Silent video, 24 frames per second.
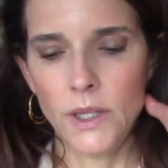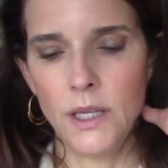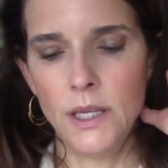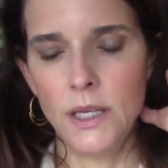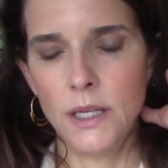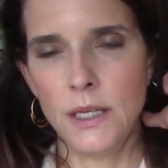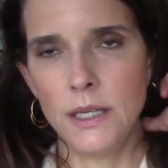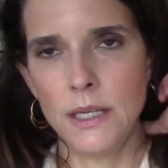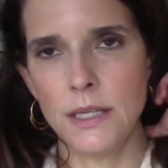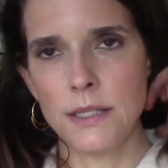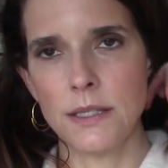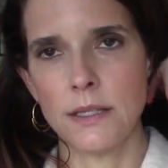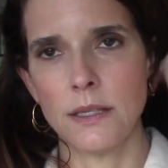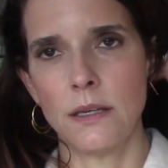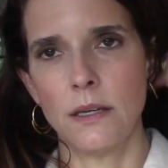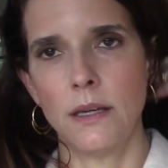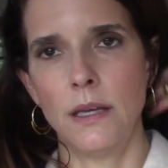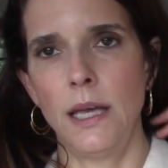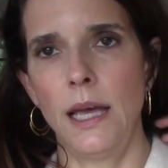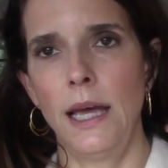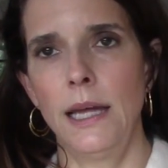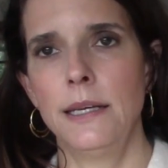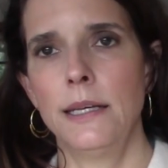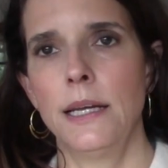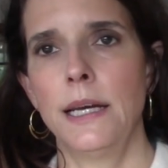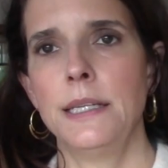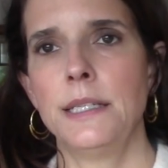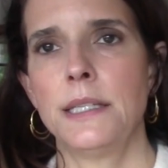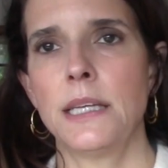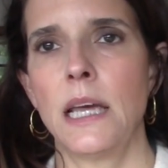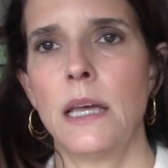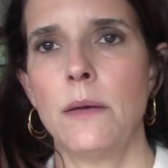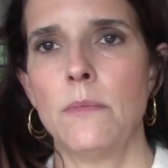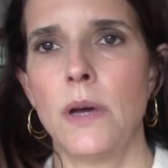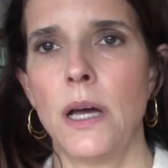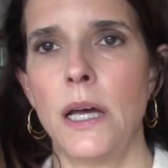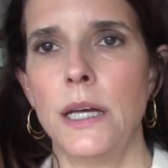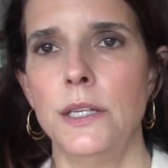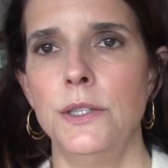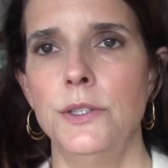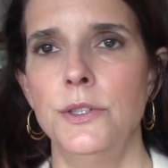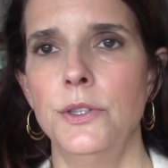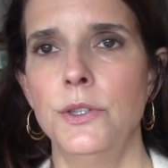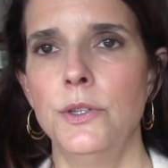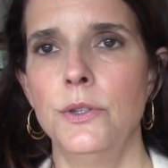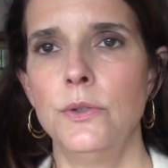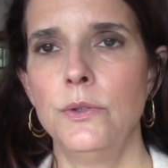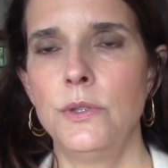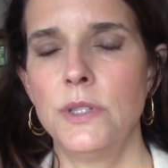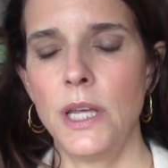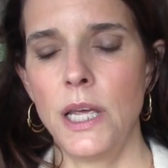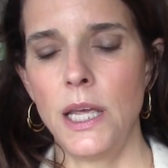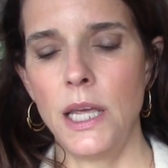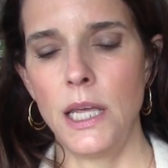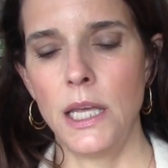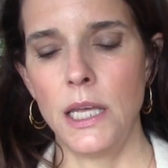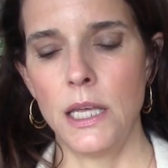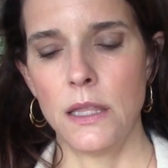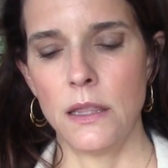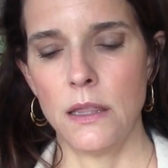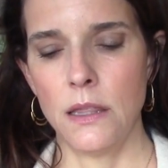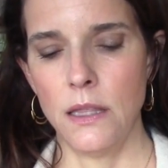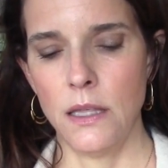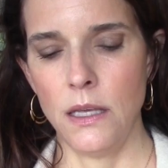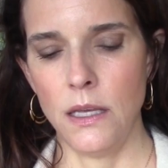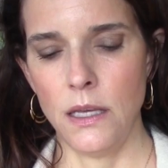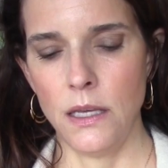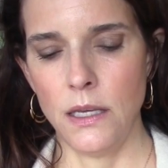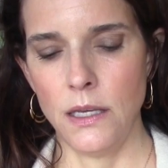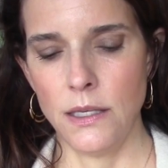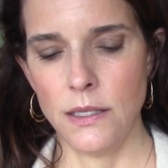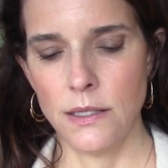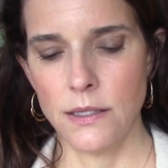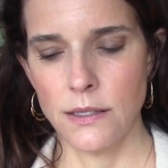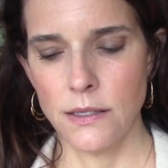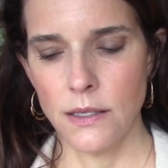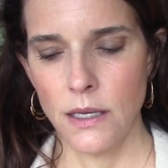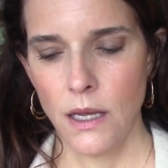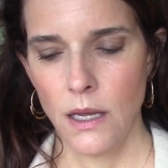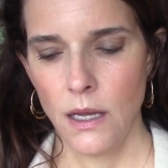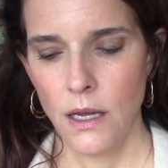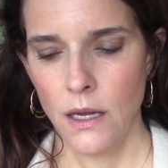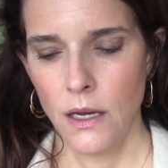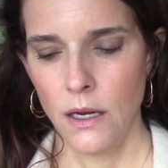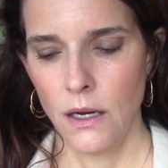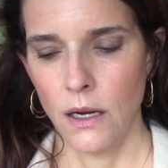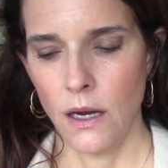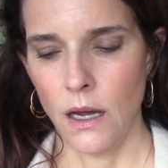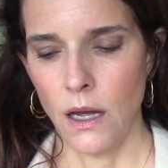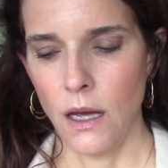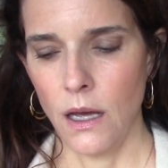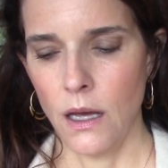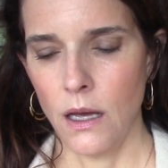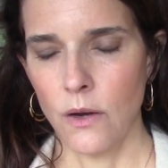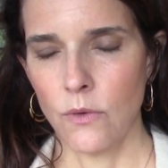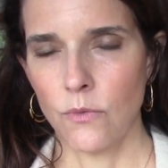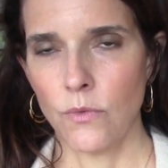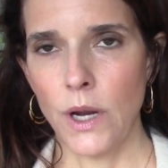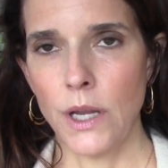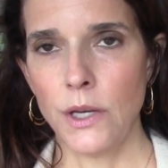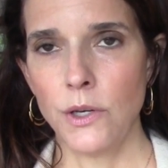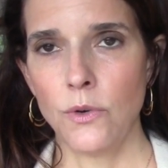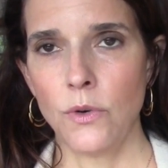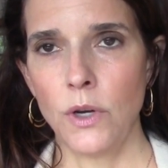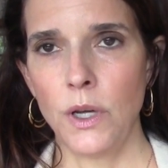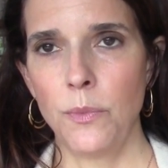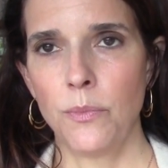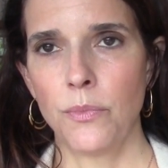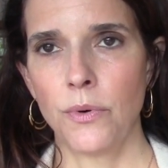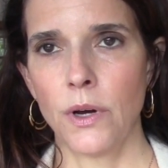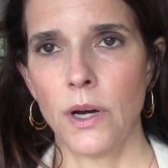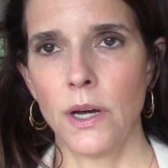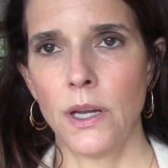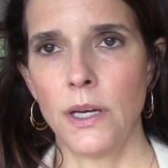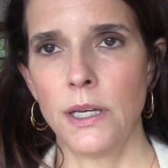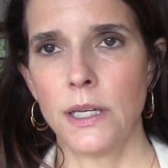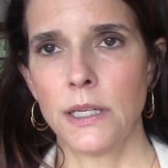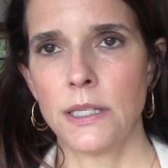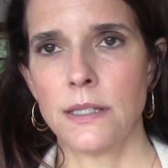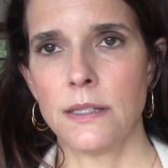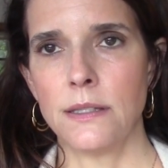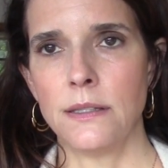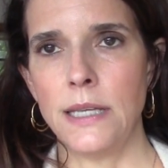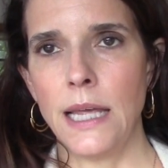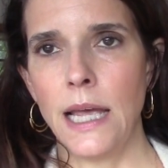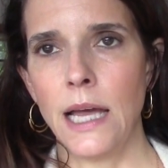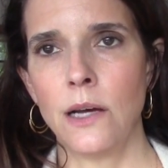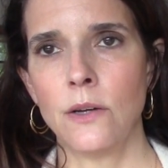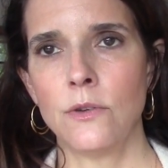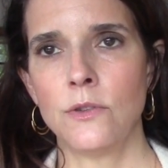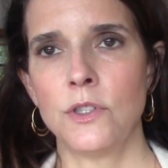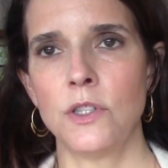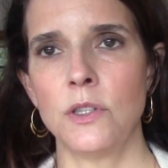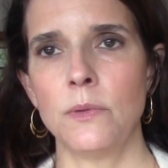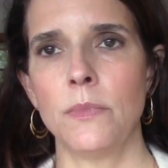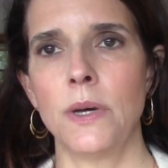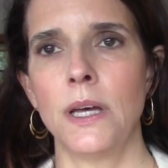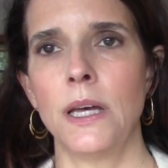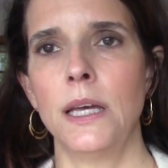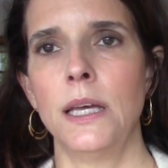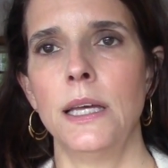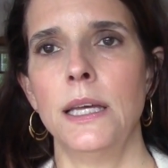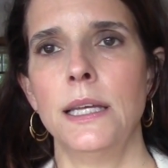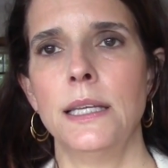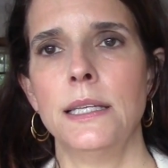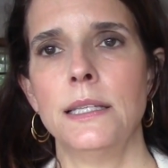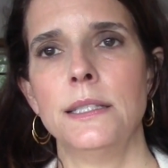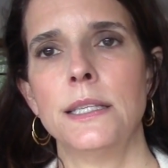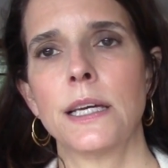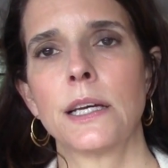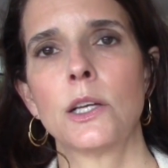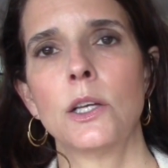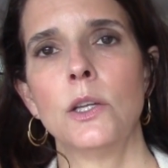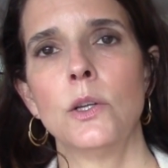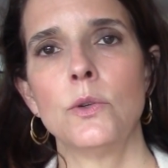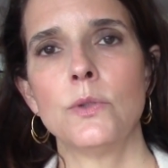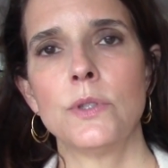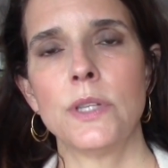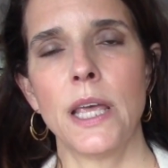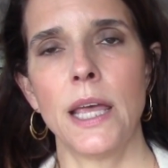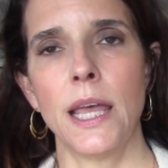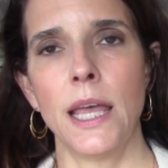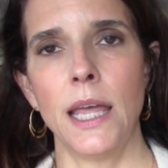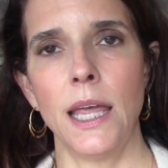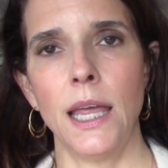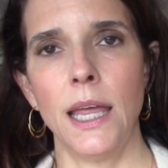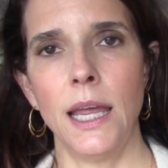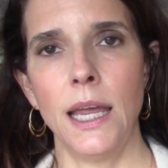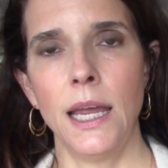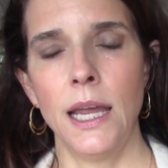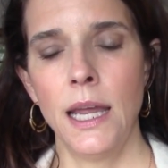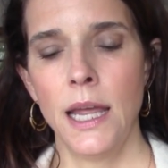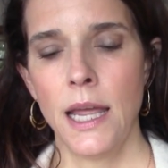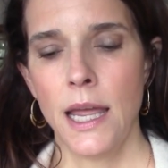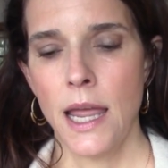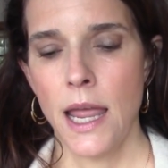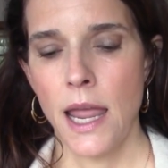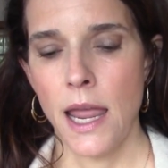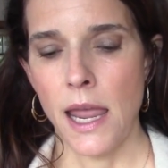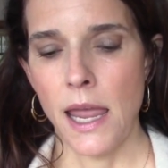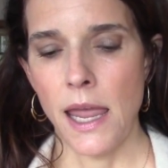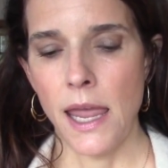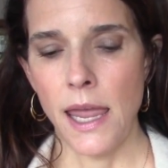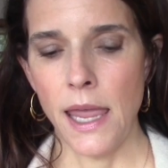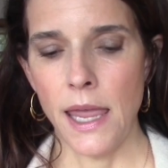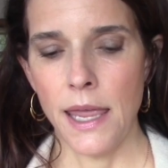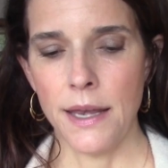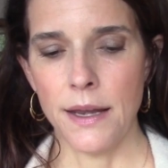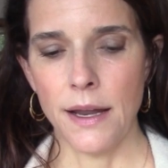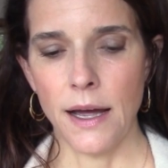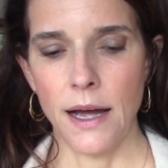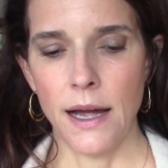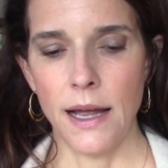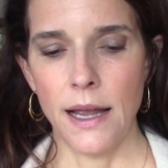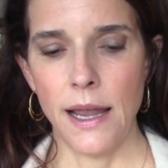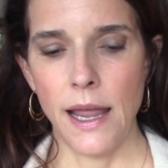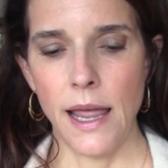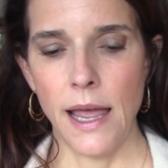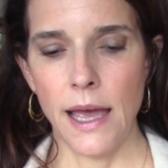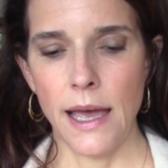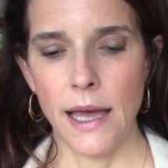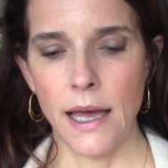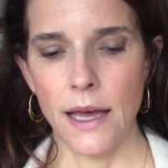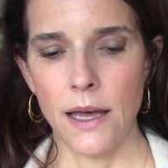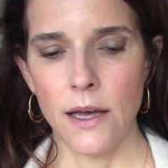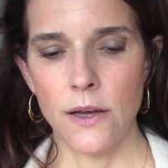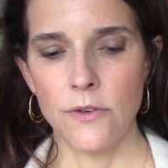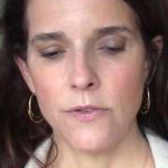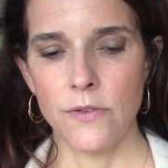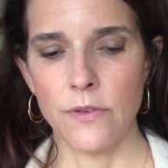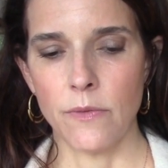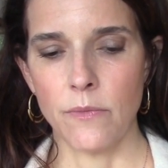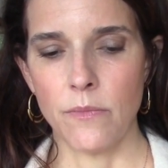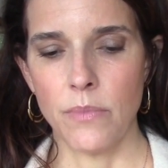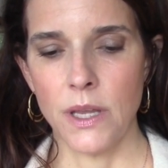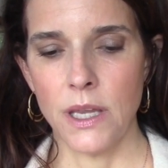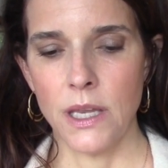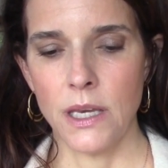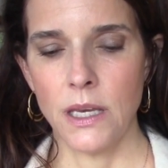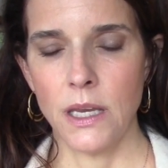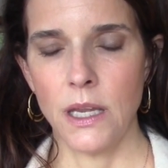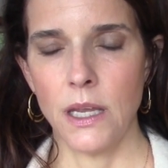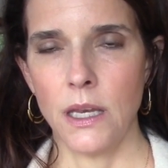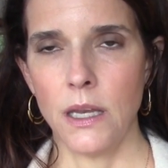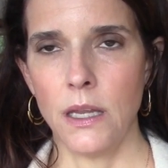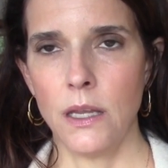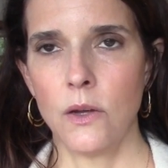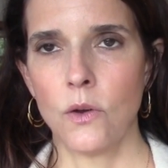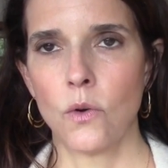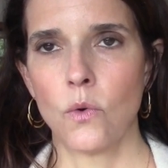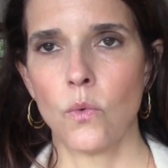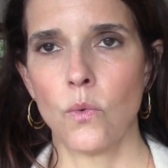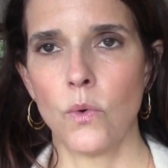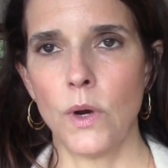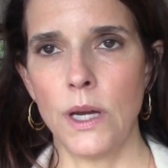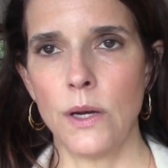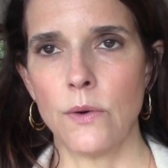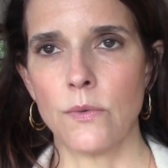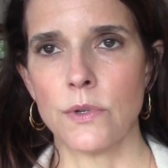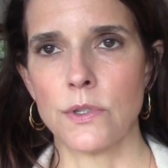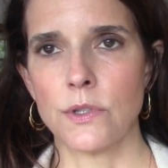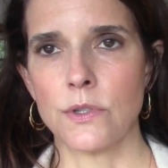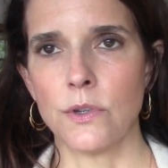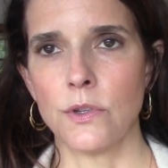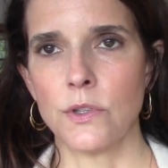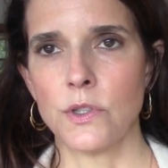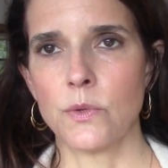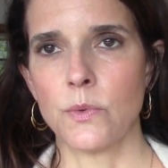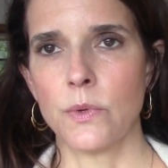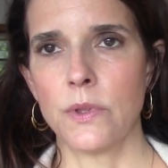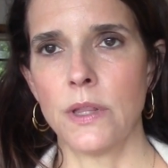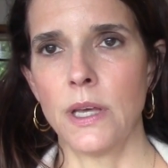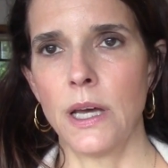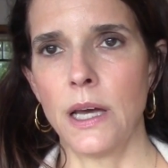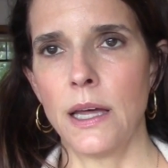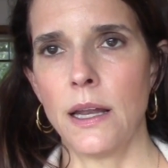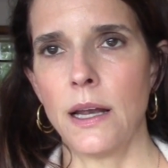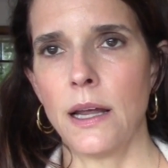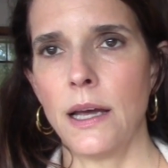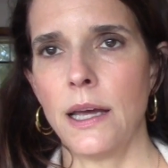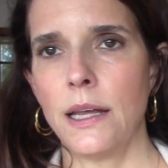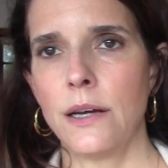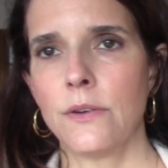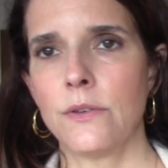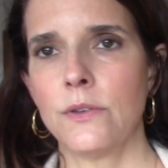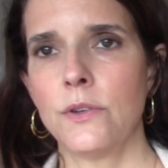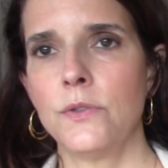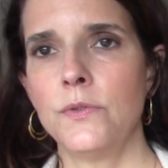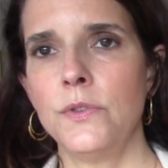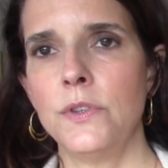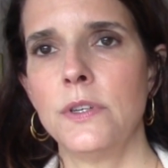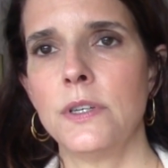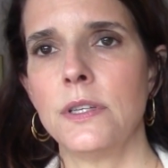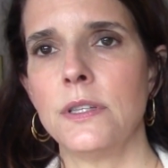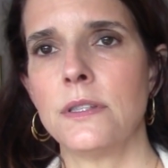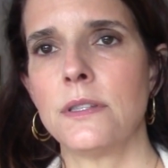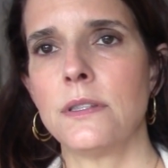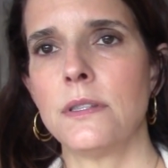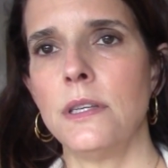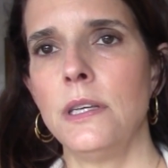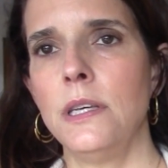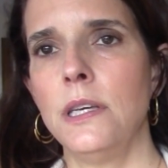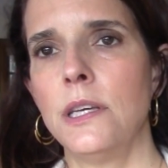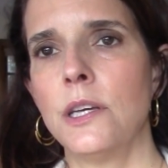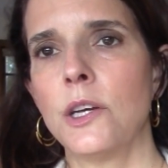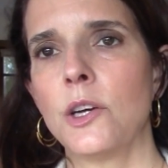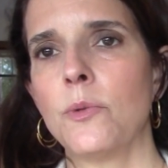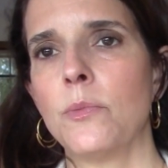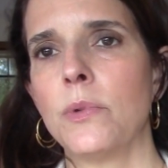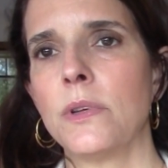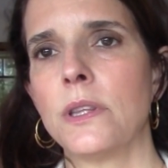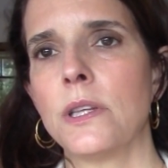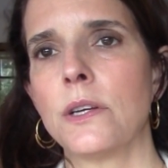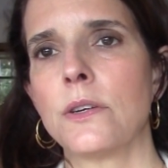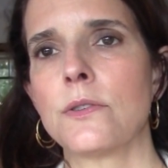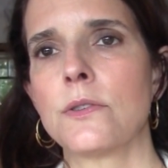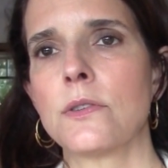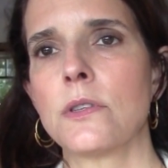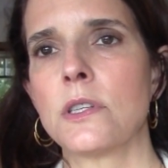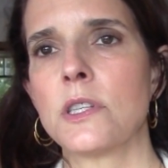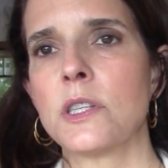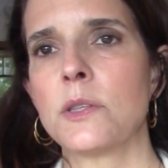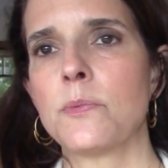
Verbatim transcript: is at nighttime, I do take these uh, retinoid products down to my décolleté, and I have been getting great results with that. I don't know if you can see here, but there's a